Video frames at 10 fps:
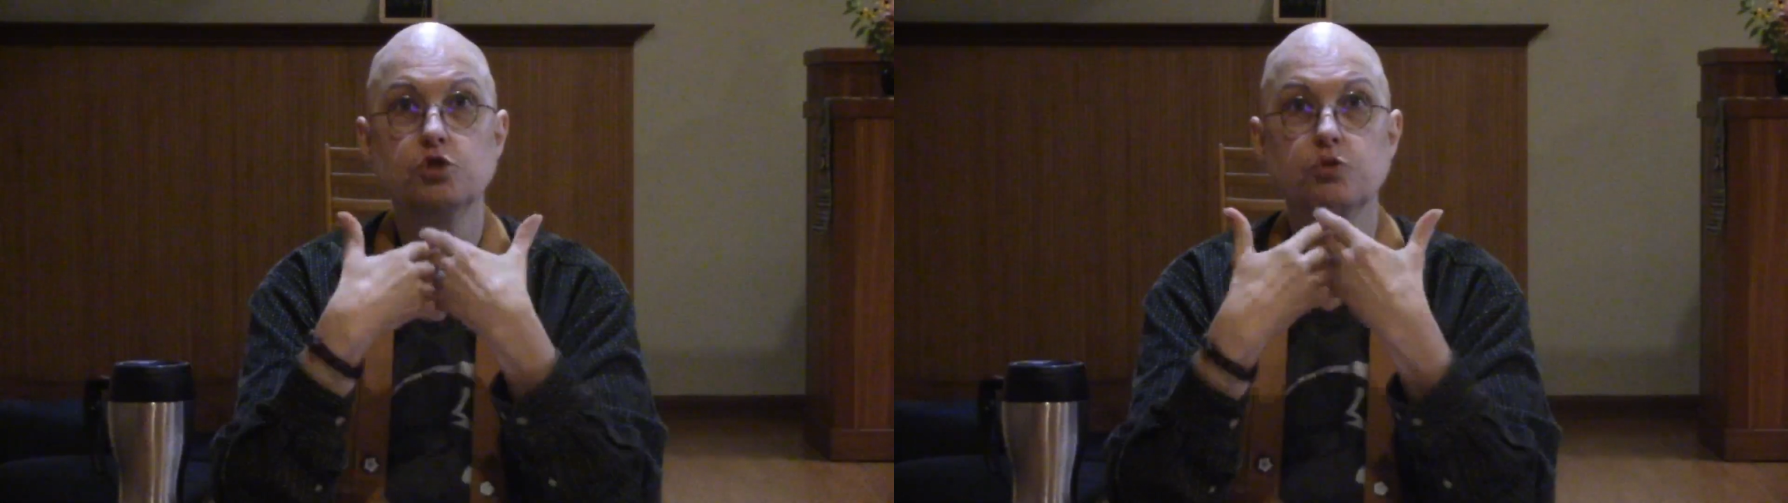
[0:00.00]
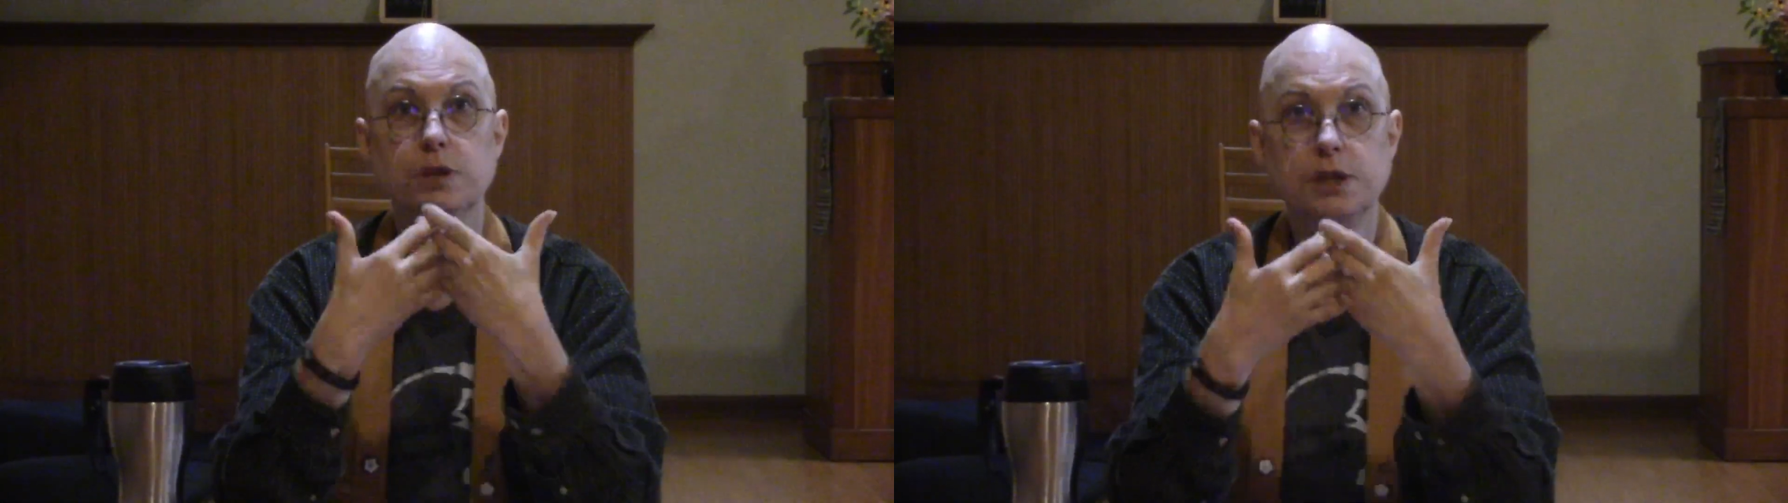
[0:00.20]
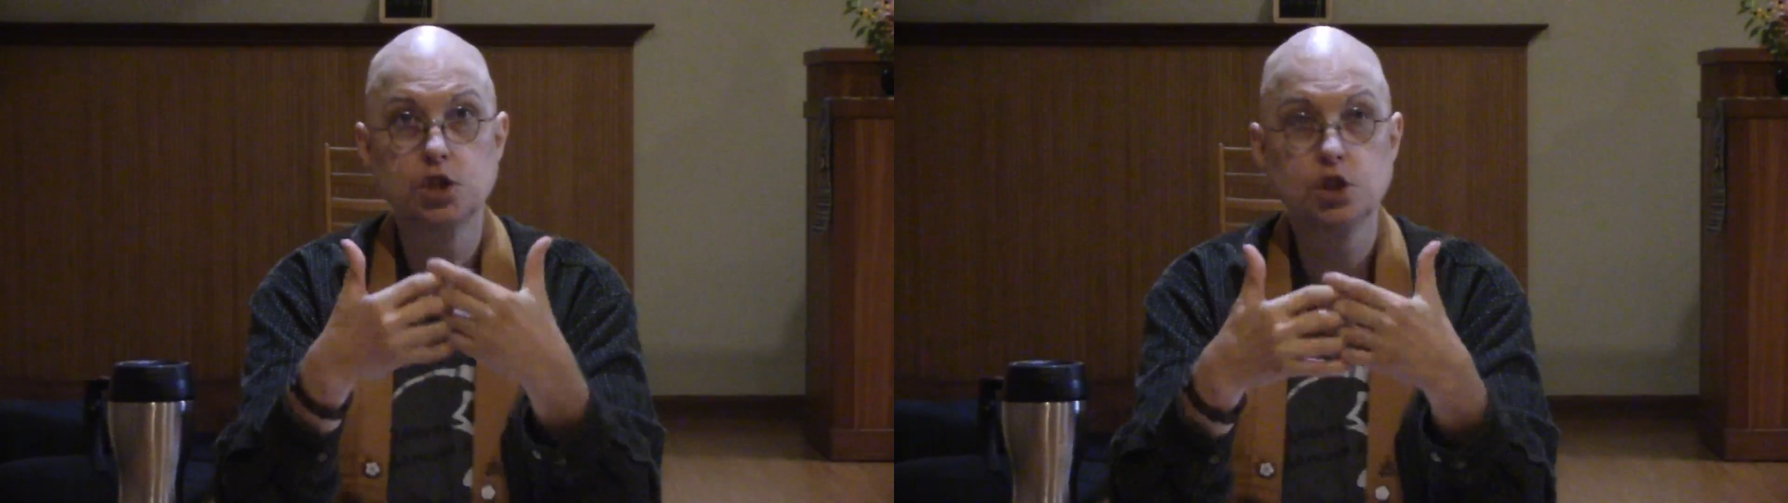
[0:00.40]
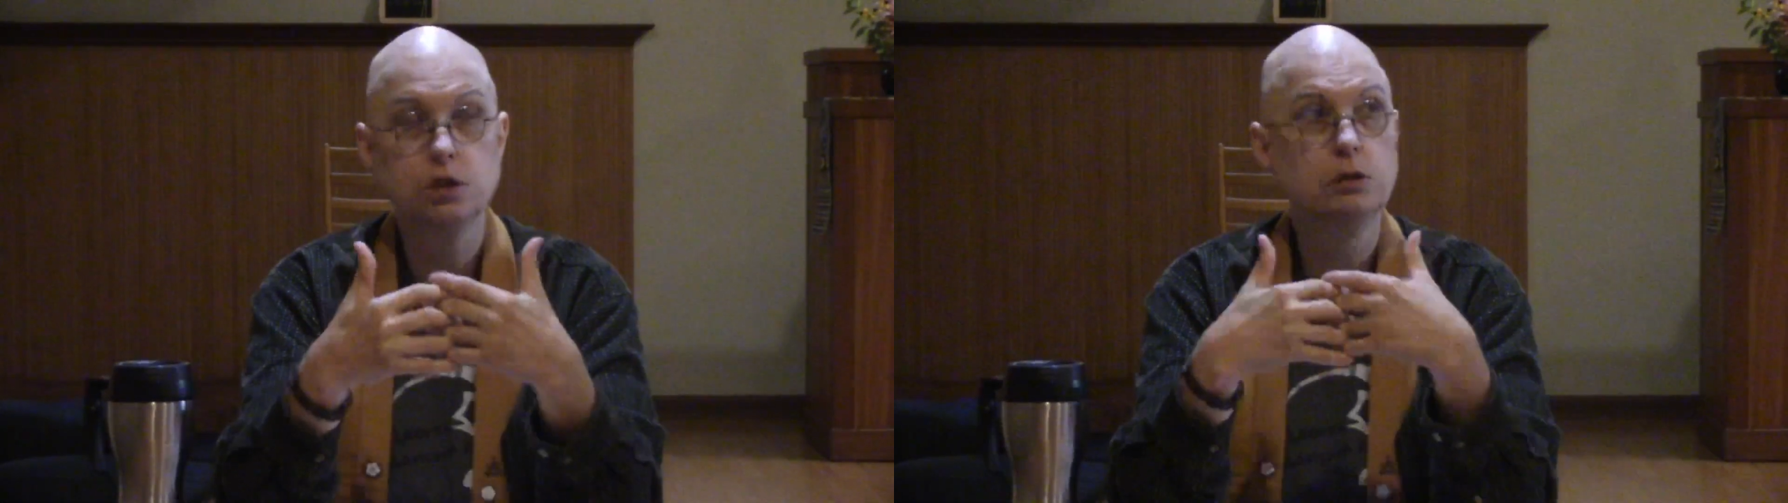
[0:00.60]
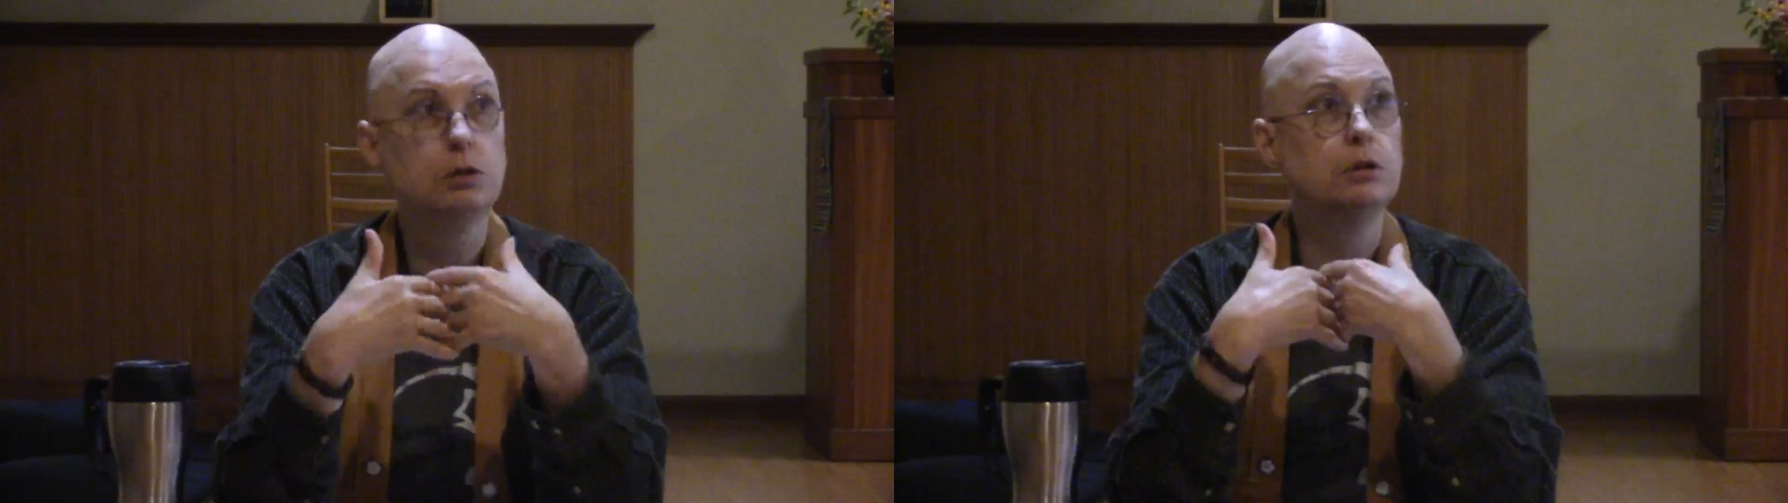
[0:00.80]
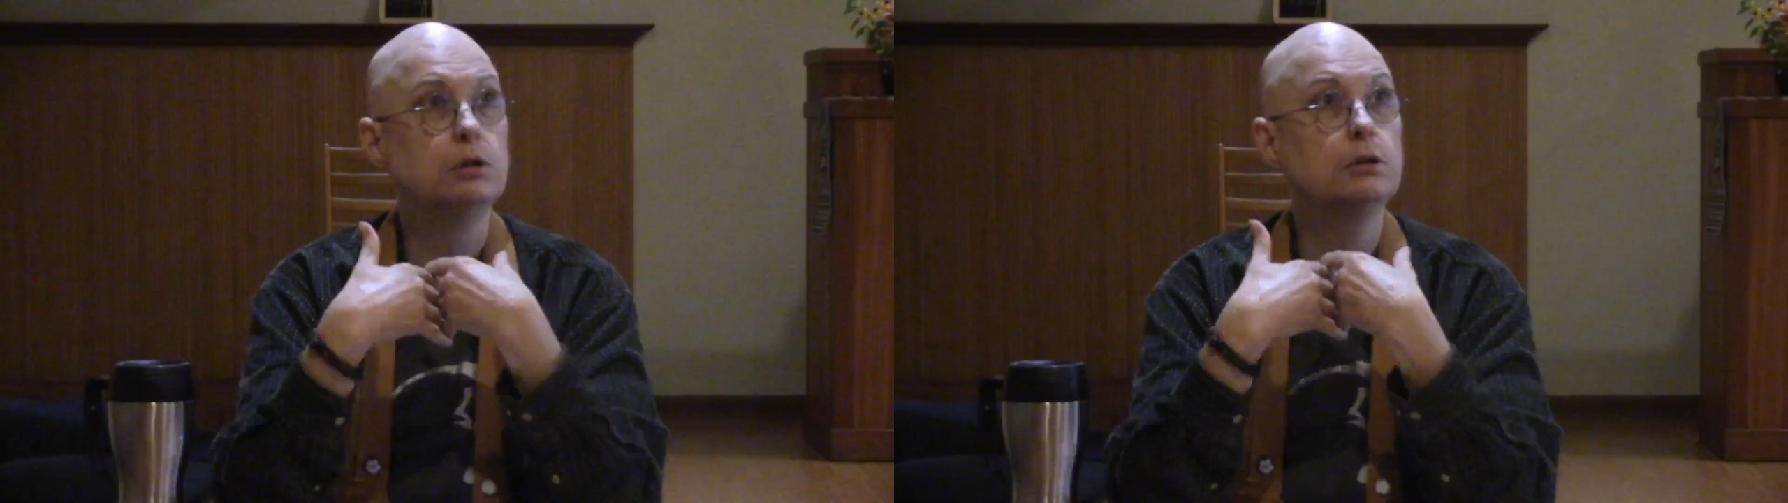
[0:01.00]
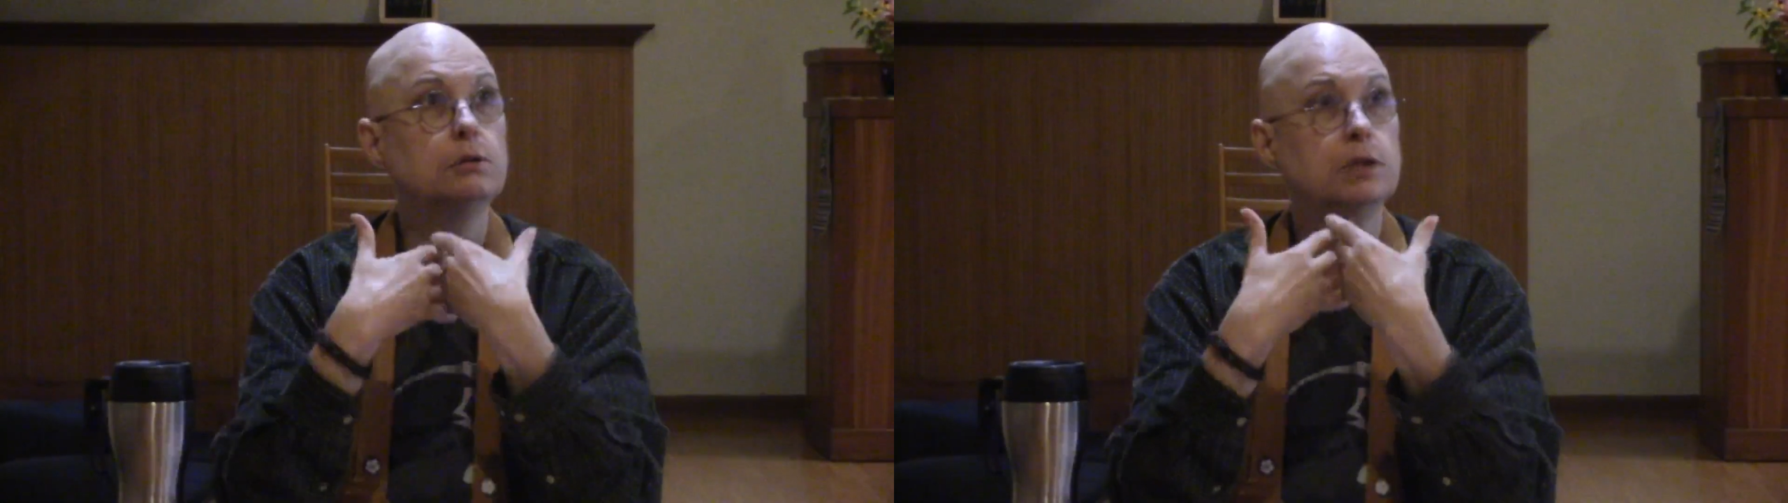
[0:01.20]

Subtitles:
traditional,